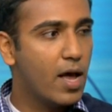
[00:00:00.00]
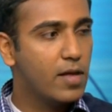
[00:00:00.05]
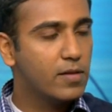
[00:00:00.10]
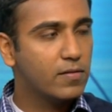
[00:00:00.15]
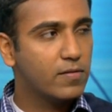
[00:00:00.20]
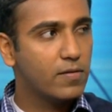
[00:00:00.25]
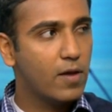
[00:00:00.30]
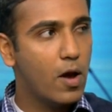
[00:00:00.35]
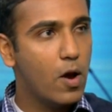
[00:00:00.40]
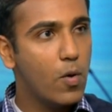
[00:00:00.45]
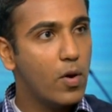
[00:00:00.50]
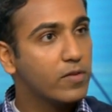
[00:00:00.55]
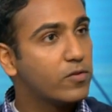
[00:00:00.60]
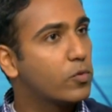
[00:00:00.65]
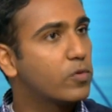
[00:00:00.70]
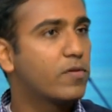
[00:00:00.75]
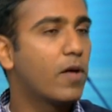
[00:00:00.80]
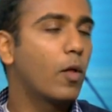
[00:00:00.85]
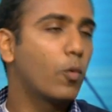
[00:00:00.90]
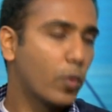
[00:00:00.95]
And so as a
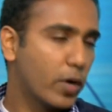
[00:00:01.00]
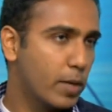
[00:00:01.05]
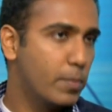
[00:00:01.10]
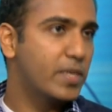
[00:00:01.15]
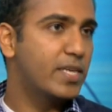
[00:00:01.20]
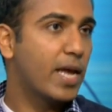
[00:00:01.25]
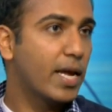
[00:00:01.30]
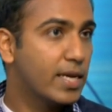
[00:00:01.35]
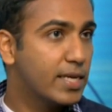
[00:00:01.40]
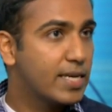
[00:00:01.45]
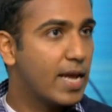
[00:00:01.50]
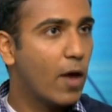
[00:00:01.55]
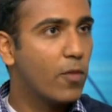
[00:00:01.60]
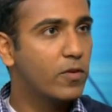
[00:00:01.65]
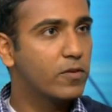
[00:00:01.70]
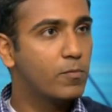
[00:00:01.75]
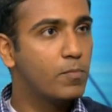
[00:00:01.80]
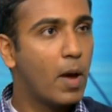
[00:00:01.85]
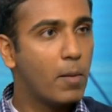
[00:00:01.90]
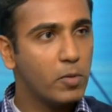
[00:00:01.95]
result, we're going to be taking down
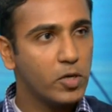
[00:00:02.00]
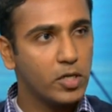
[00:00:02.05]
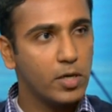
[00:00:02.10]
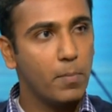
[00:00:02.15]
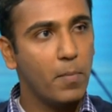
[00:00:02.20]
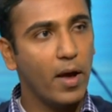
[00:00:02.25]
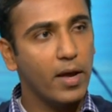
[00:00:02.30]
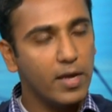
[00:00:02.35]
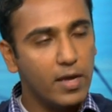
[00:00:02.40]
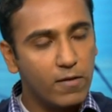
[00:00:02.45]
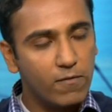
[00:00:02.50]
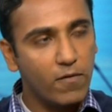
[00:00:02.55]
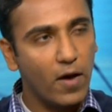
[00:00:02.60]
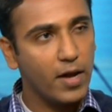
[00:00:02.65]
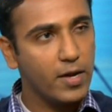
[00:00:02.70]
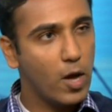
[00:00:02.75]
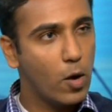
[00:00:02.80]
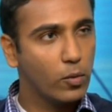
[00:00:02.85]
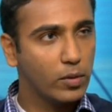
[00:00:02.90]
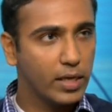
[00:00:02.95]
this membership by
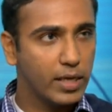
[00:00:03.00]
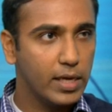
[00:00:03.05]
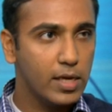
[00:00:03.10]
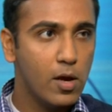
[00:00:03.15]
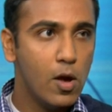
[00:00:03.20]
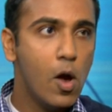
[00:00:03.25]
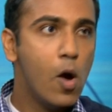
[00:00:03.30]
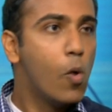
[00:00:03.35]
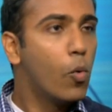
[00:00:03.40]
invite only.